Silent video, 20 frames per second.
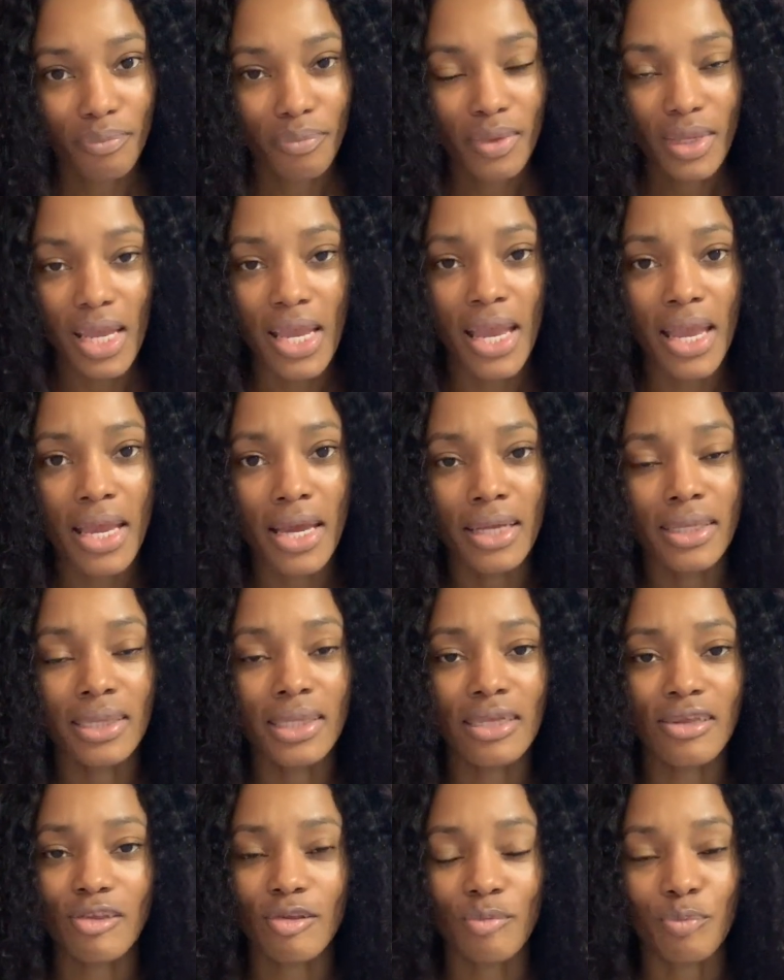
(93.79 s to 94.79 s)
And
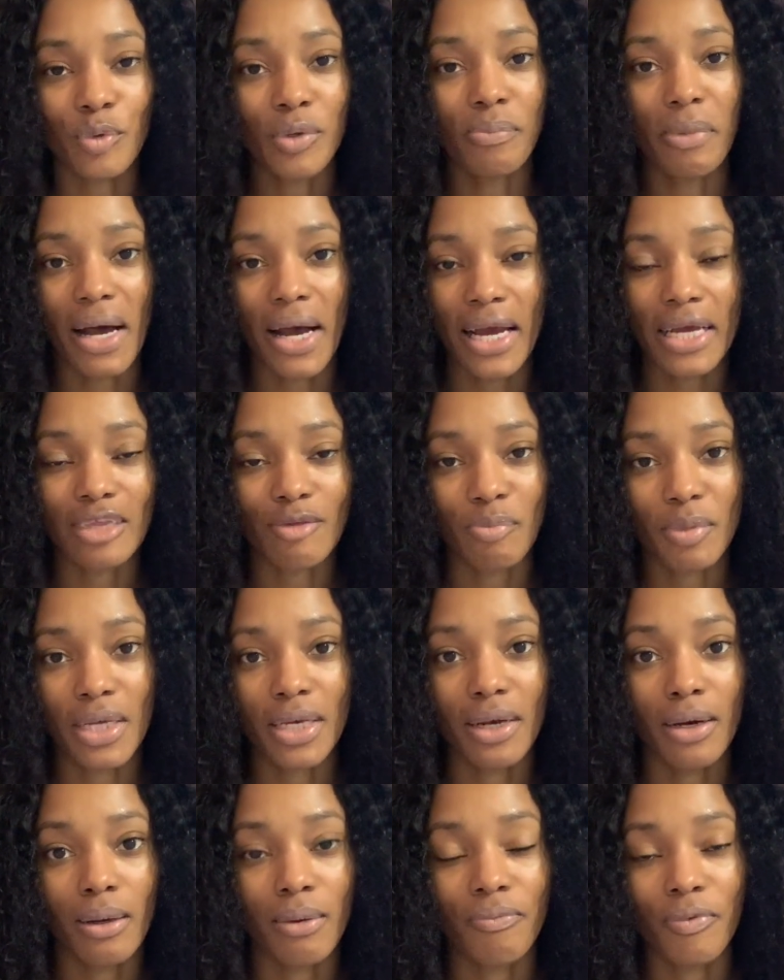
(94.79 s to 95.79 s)
this is, reminds
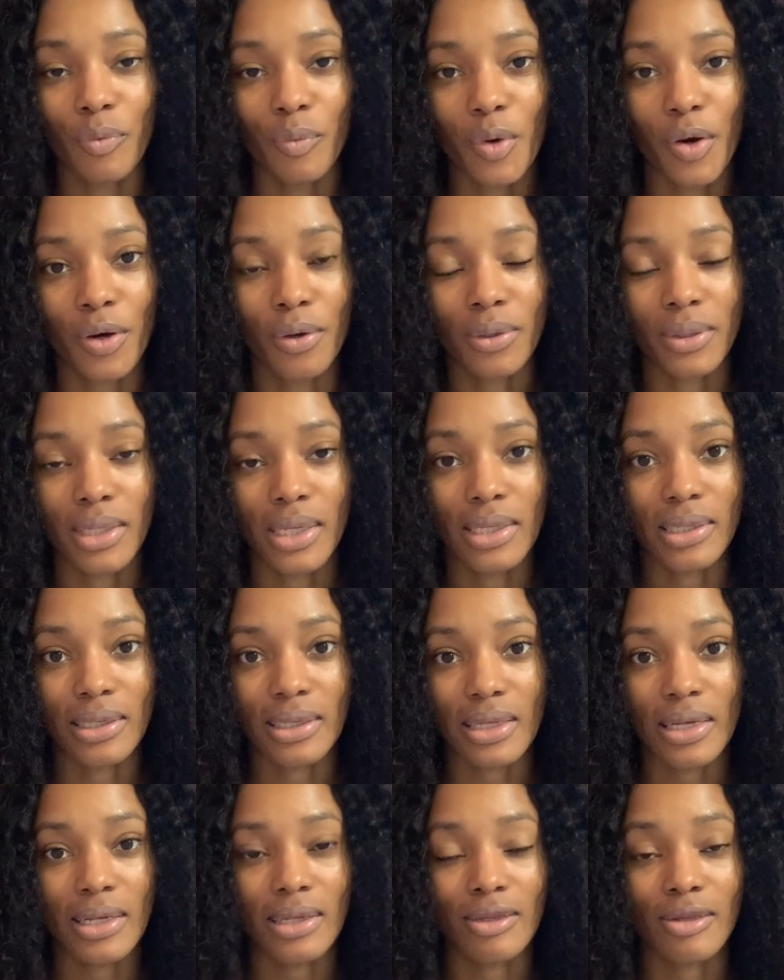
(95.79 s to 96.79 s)
me of the word that
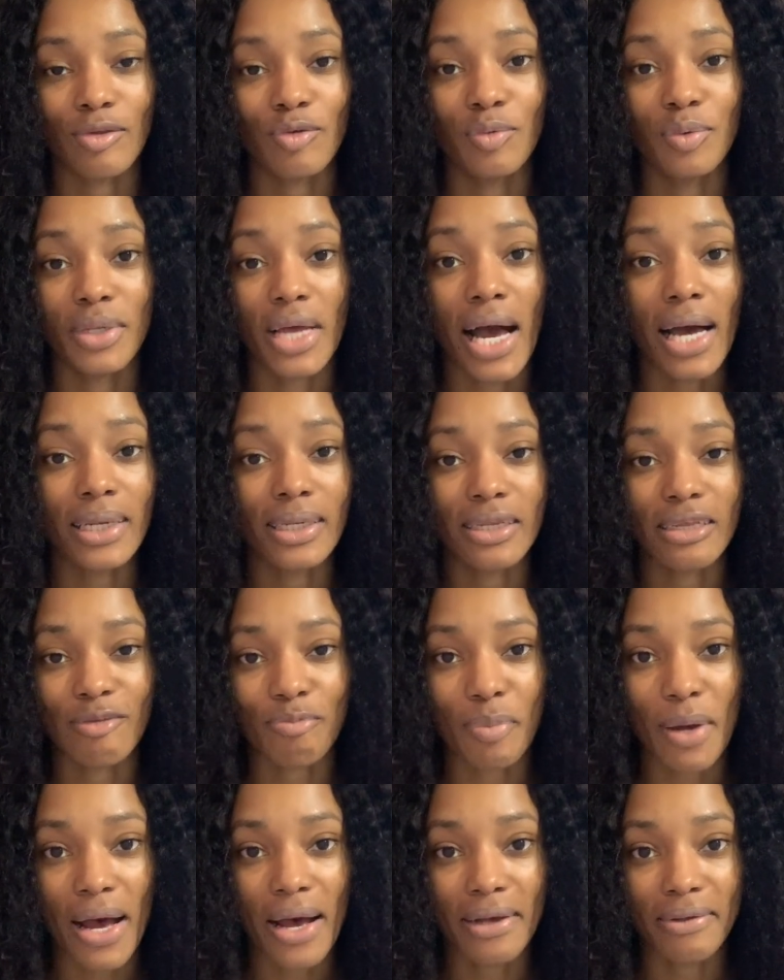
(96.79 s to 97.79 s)
says, do not
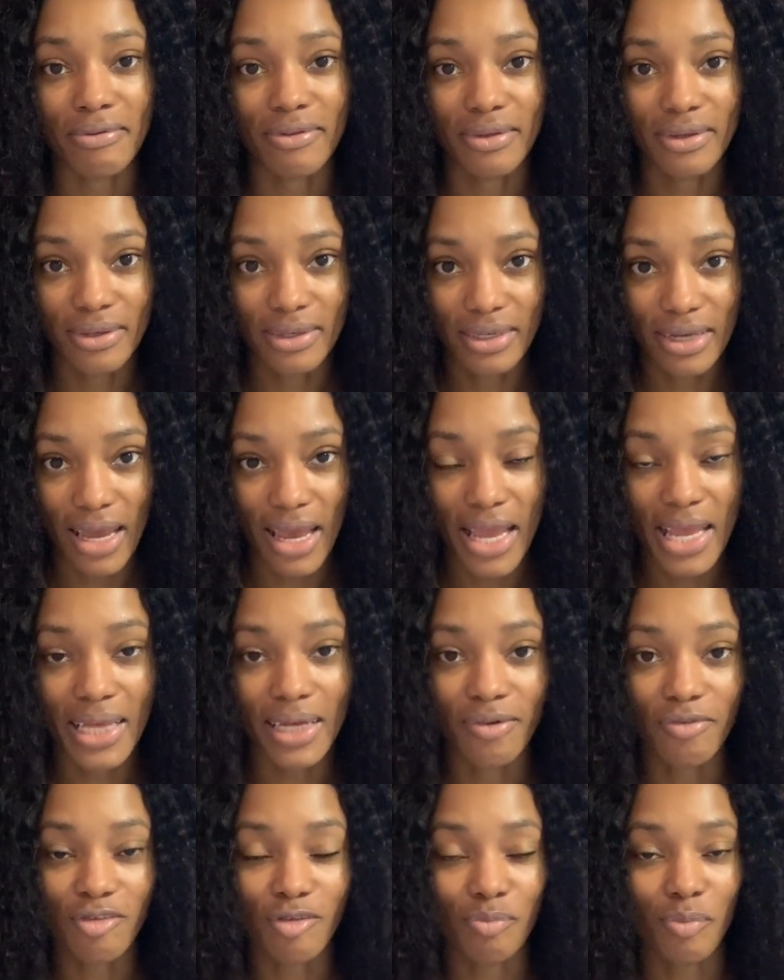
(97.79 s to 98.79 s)
despise the day
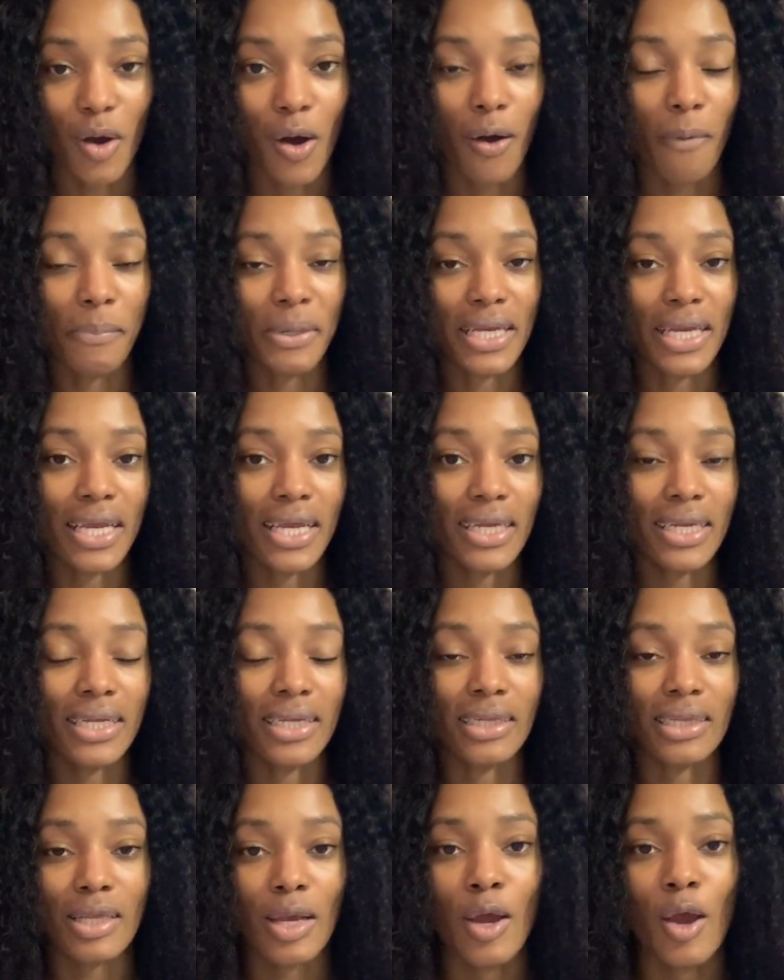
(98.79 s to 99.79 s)
of small
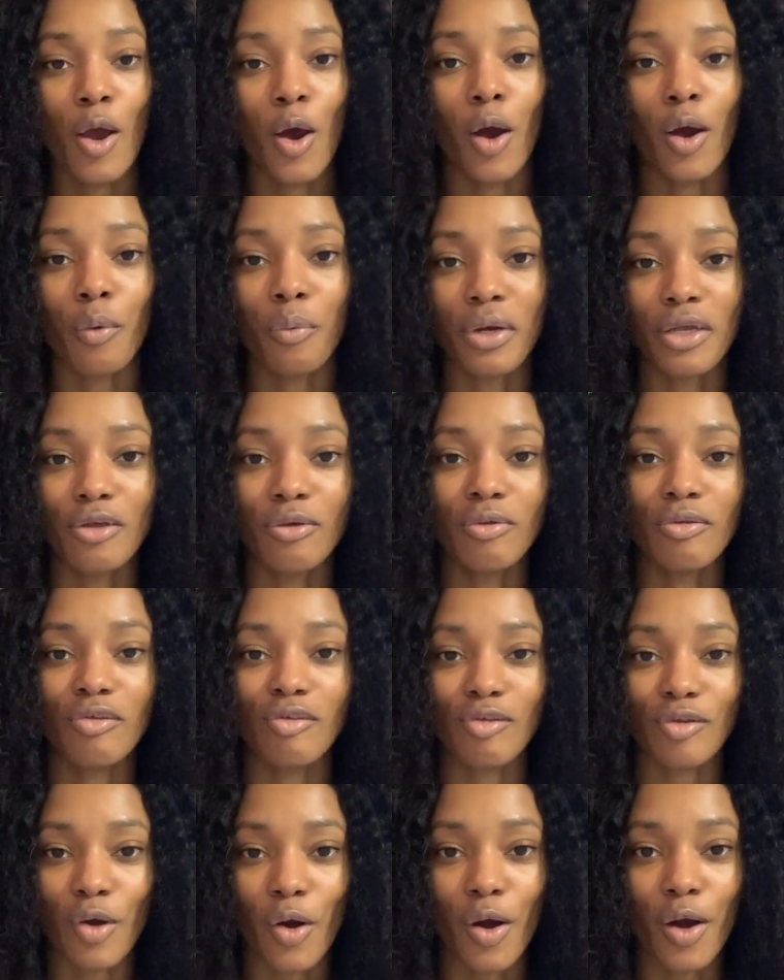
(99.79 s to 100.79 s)
beginnings, or when you
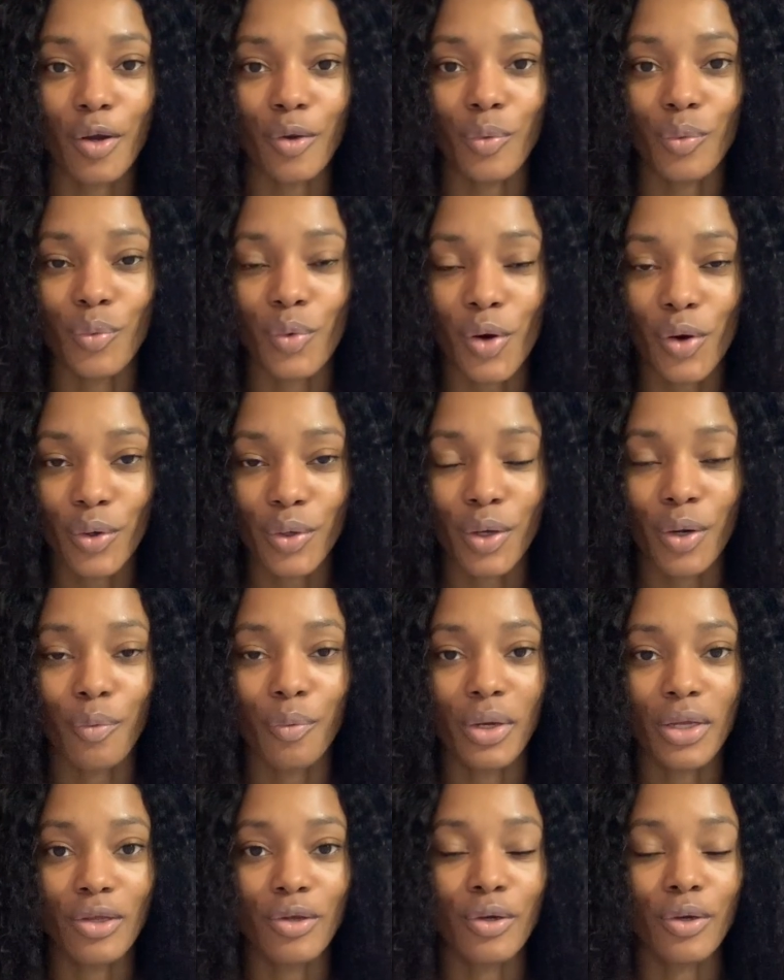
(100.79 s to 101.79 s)
start a work, or
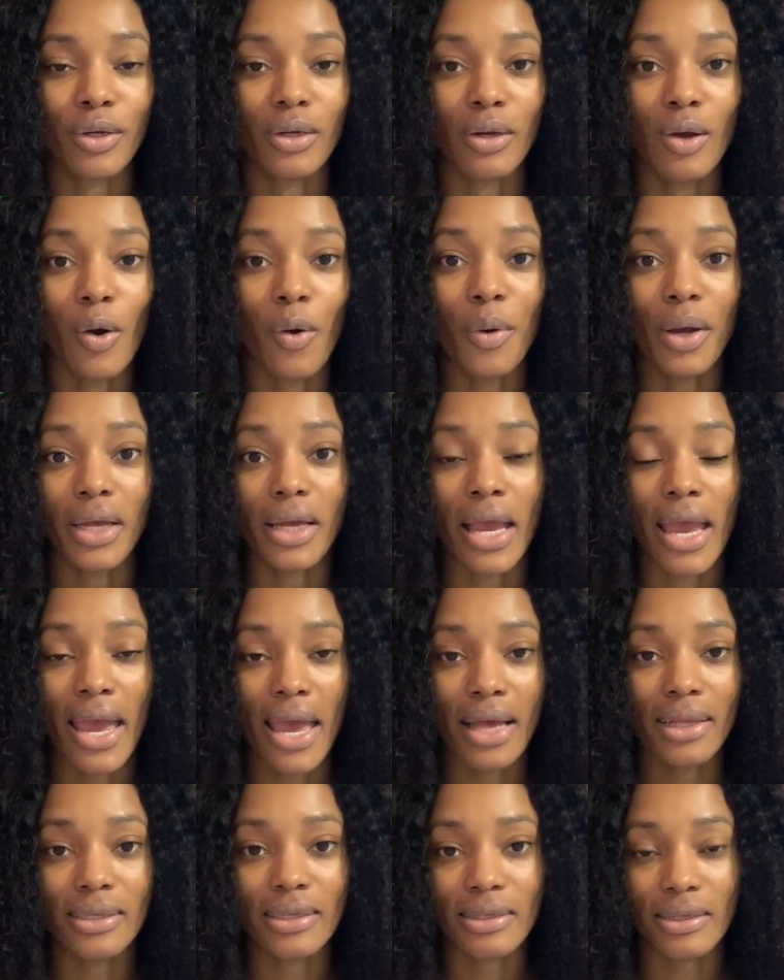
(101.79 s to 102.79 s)
when you're going
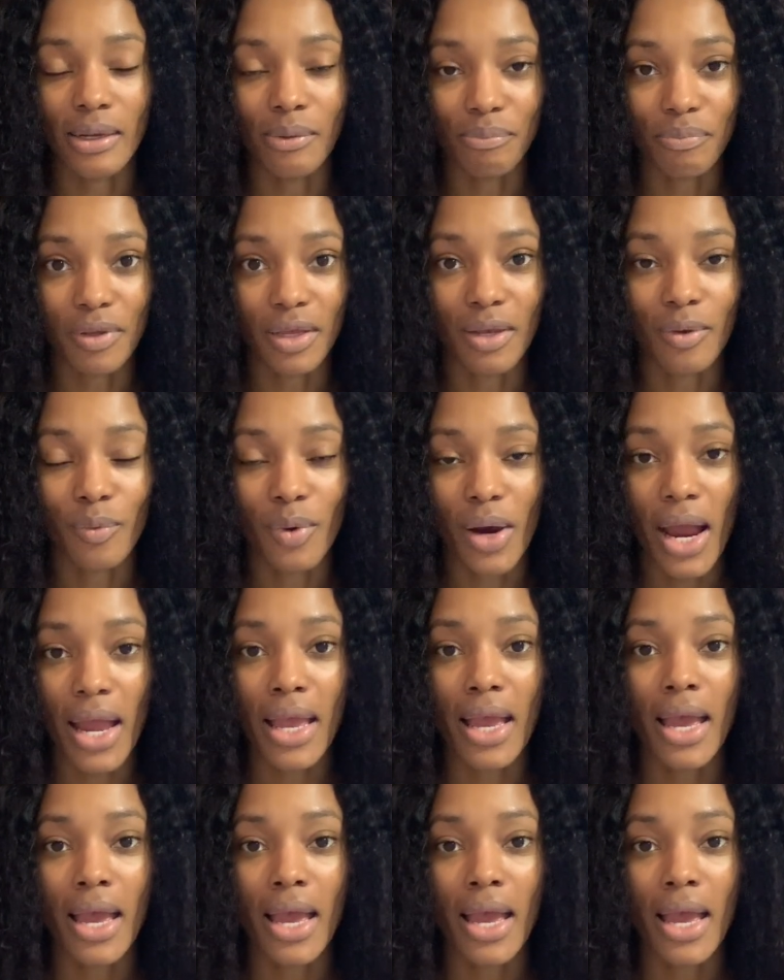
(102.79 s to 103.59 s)
at something, right?